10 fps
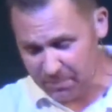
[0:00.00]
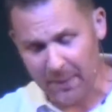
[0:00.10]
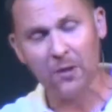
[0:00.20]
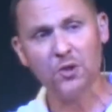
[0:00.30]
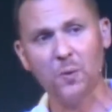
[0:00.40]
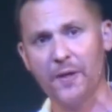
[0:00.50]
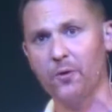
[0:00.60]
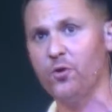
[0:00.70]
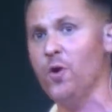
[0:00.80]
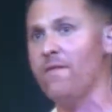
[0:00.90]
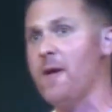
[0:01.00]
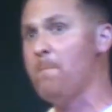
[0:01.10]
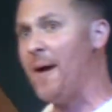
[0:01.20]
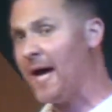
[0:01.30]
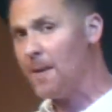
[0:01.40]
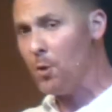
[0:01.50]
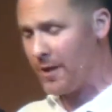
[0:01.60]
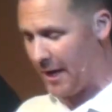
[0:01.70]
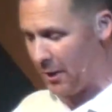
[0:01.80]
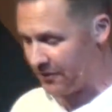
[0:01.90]
spiritual leaders who have impeccable
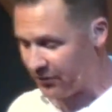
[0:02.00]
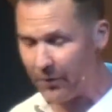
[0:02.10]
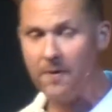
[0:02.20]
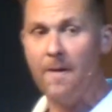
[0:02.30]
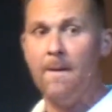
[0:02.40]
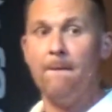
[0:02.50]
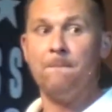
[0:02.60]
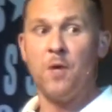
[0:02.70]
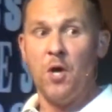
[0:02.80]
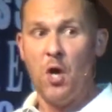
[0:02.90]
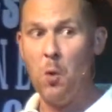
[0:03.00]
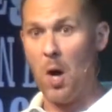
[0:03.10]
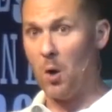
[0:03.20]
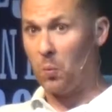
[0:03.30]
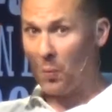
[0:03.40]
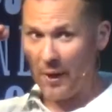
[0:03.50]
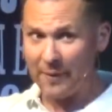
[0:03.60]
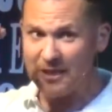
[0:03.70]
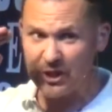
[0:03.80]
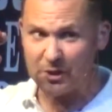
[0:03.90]
character, who are
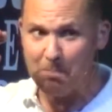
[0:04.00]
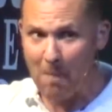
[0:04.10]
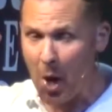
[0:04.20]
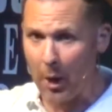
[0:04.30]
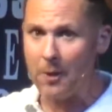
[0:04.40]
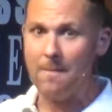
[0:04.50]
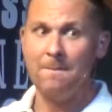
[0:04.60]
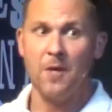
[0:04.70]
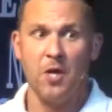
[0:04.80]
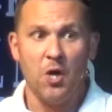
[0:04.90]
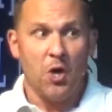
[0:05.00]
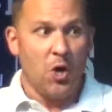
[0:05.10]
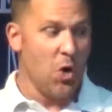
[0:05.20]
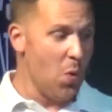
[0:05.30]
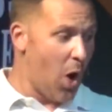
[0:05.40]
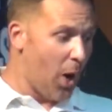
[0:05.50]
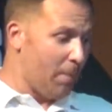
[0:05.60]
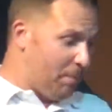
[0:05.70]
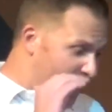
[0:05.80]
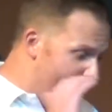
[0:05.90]
really smart, who are
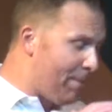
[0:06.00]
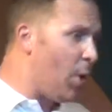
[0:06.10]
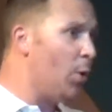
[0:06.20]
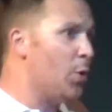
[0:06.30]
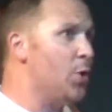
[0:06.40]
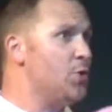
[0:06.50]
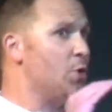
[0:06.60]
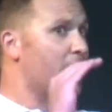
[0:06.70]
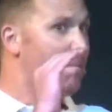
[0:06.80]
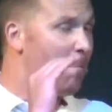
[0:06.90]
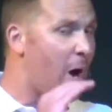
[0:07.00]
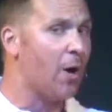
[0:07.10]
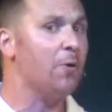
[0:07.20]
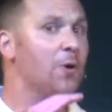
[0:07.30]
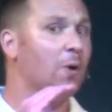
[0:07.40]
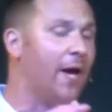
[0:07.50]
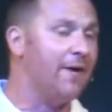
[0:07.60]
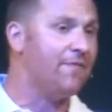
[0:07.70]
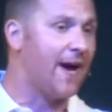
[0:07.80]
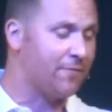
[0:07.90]
people who you could model your
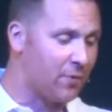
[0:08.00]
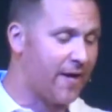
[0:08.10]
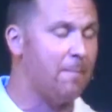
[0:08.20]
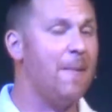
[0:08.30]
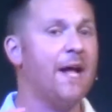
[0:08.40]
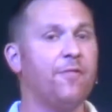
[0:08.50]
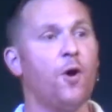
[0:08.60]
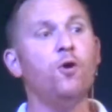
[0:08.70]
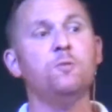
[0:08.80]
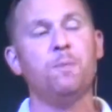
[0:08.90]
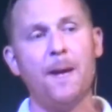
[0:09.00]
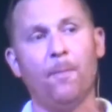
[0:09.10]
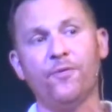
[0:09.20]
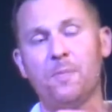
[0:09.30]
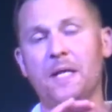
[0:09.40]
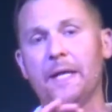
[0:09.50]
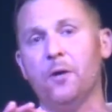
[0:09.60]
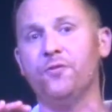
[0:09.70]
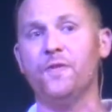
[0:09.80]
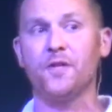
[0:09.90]
life after and make those people to be
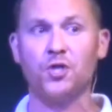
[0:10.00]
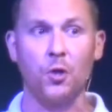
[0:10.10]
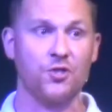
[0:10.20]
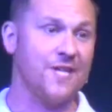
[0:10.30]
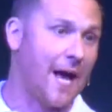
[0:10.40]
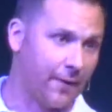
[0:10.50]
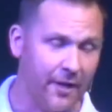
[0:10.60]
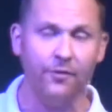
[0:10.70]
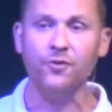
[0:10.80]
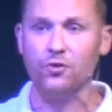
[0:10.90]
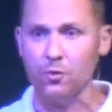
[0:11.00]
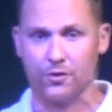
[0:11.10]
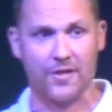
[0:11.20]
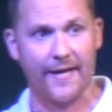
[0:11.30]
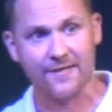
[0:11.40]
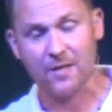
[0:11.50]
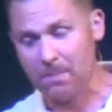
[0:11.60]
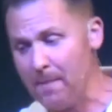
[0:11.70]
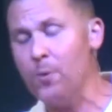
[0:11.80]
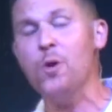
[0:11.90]
leaders in the church. Now, here's the truth, Titus. The
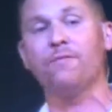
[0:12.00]
people